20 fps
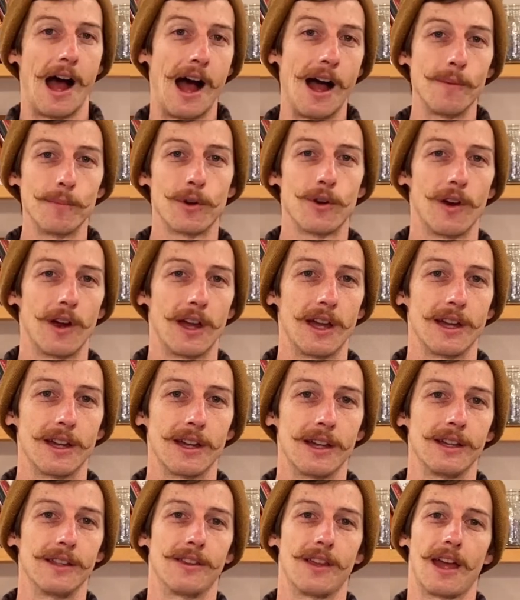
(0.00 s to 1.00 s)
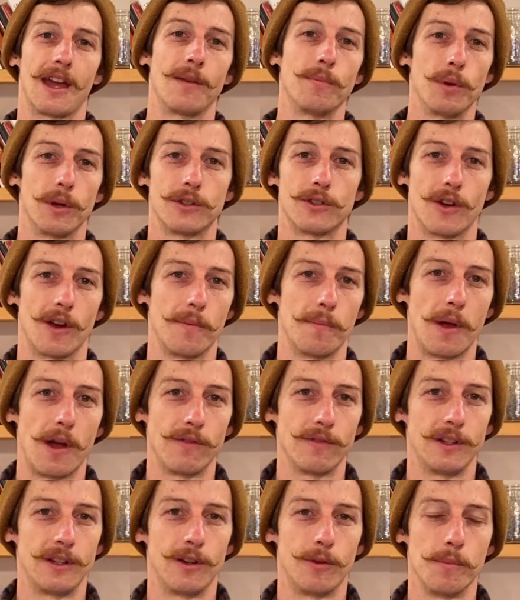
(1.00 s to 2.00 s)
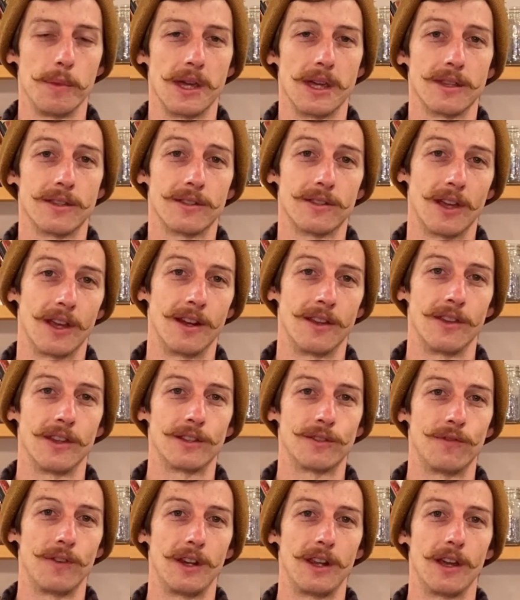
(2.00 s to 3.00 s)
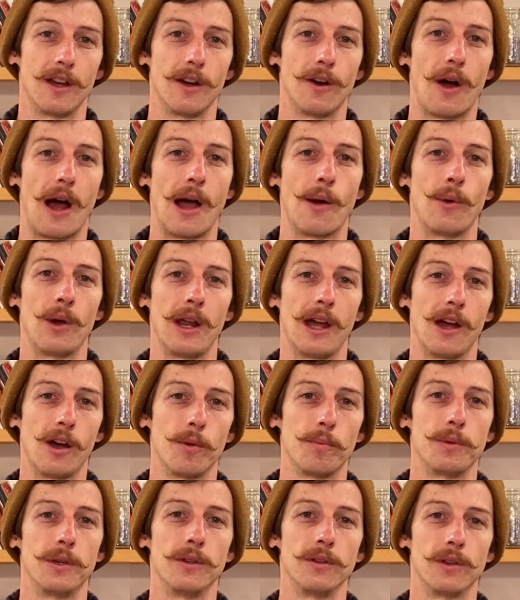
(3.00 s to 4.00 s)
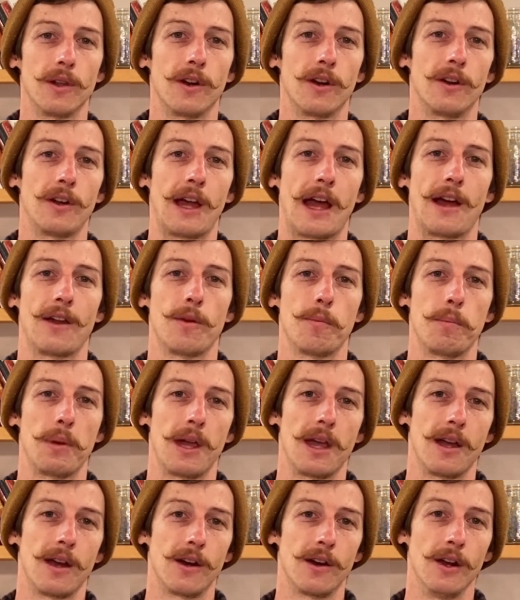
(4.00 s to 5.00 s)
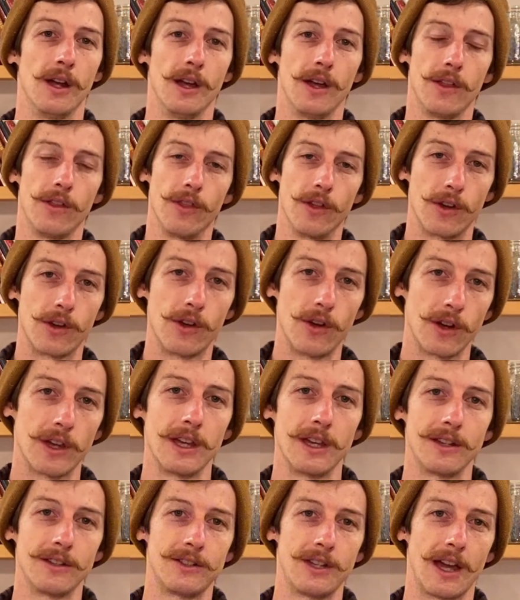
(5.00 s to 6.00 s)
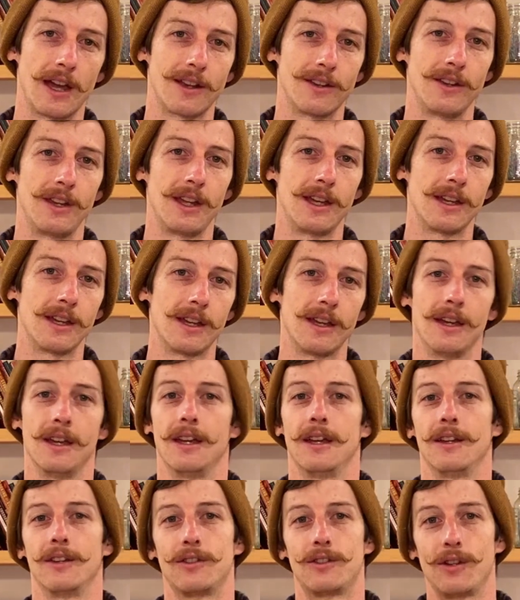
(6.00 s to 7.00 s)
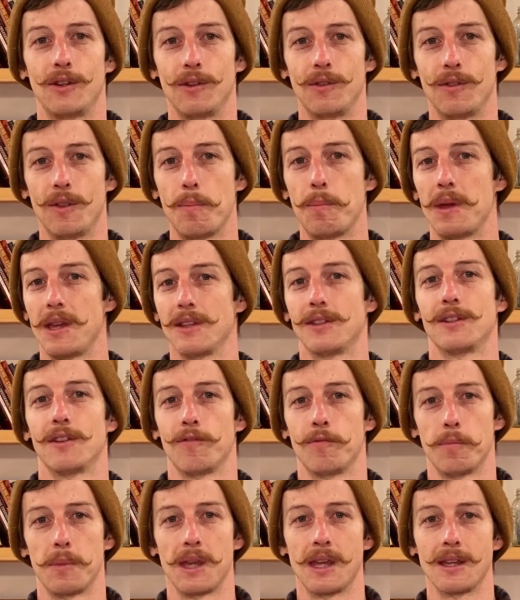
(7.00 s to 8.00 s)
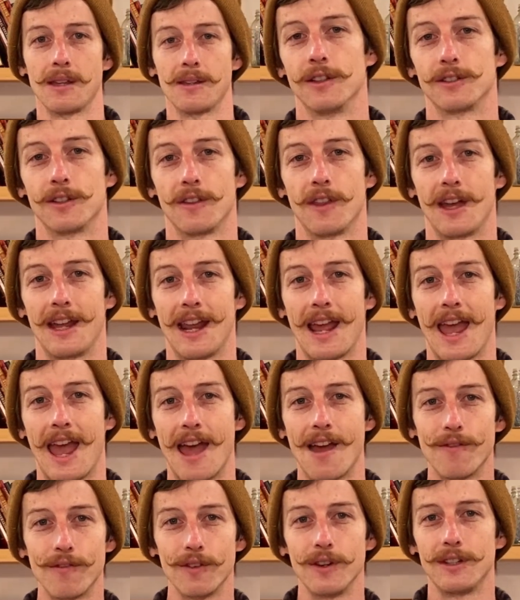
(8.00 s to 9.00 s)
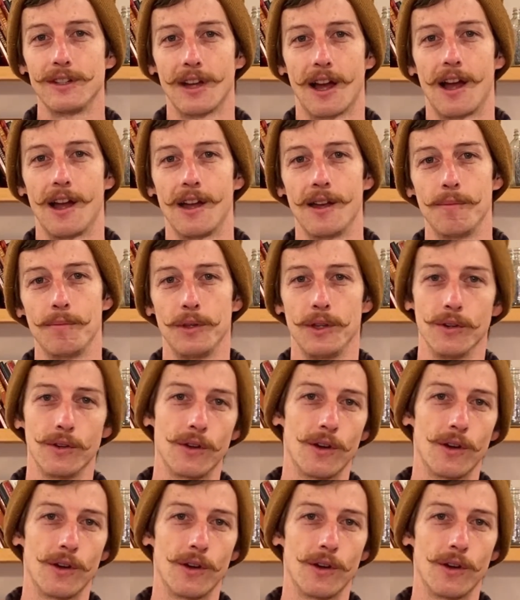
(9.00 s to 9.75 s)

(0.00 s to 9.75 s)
I'm Craig, the head butcher at Melvin Meats, and in this video, I want to help you learn how to pair the cooking technique to the piece of meat so that every time you